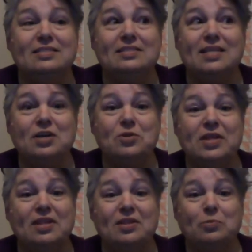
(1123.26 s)
So
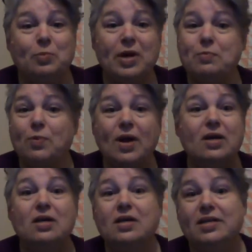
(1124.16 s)
we
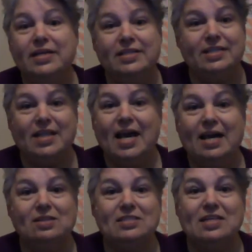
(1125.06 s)
run into the
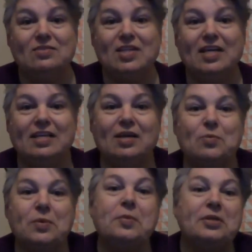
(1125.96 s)
house and everything, and then
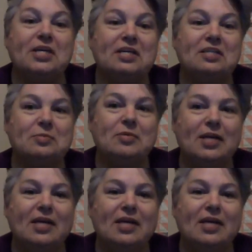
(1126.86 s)
we were telling them,